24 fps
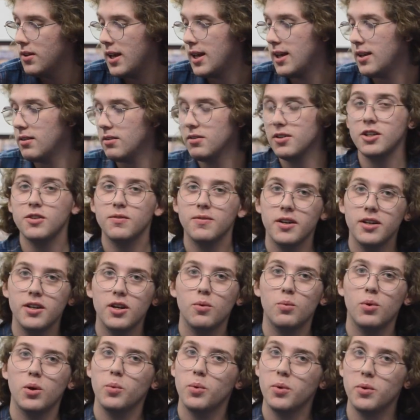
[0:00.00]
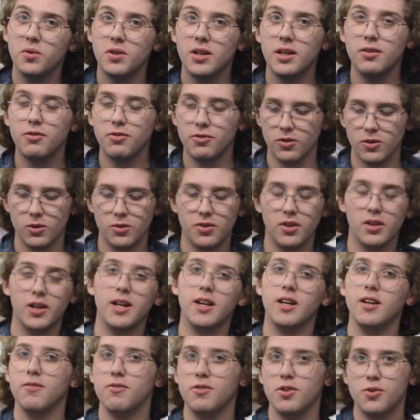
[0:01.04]
And let's find out what we need for the
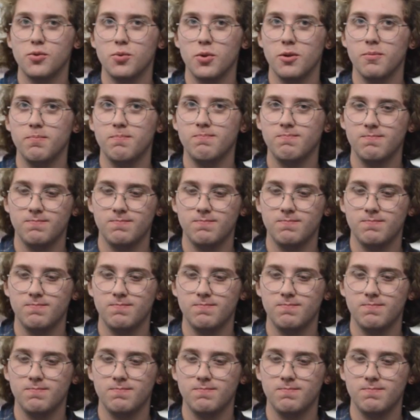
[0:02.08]
lighting of this room.